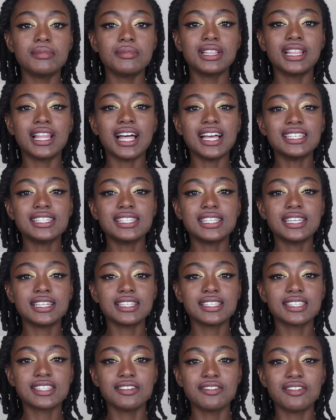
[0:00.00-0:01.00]

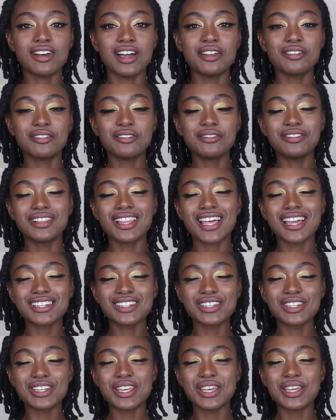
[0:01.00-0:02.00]
Blessings, Divine
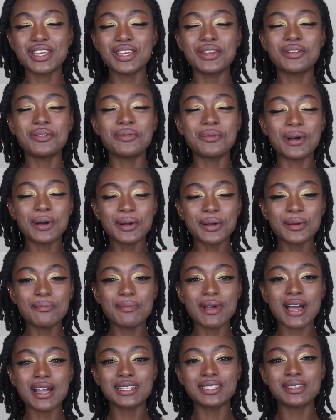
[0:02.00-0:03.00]
Reflection.
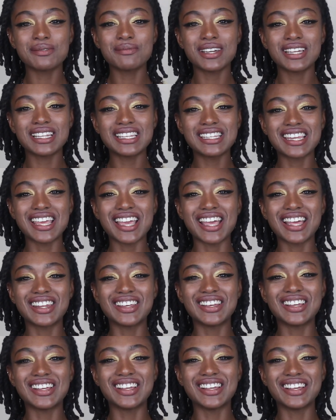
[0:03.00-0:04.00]
Welcome back to my
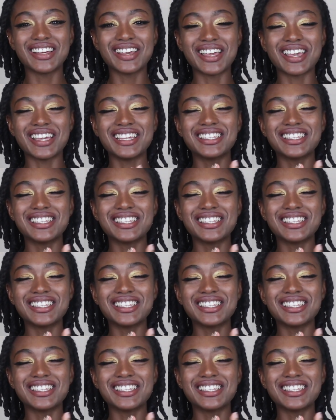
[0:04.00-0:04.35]
channel.